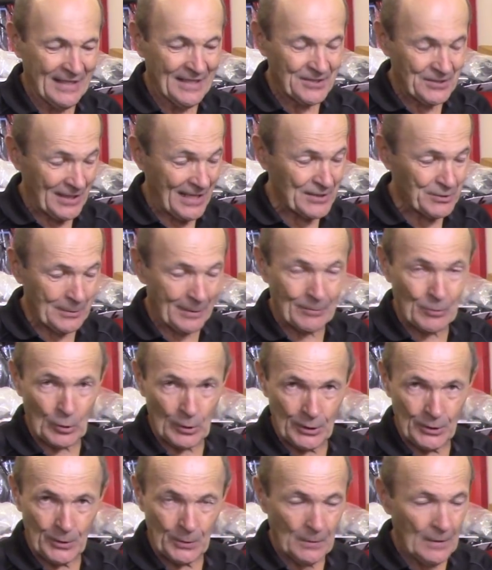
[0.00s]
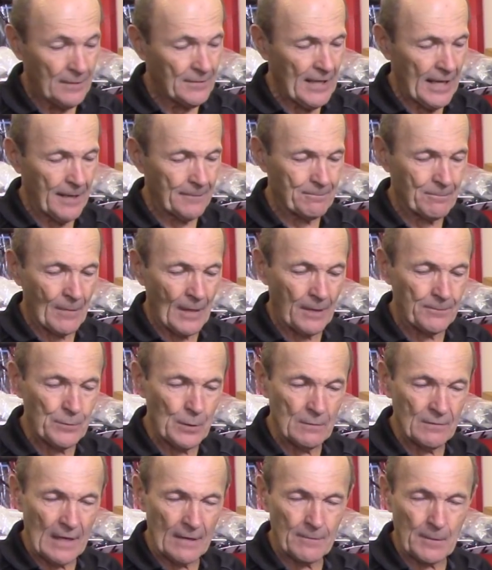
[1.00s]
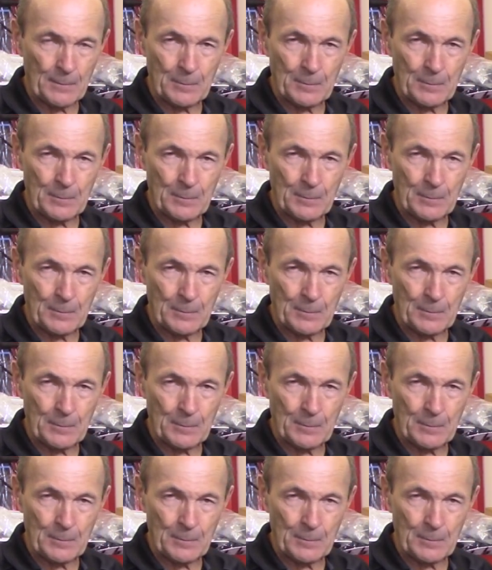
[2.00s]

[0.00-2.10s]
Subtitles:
So that's what I'm going to do. Now, if you've ever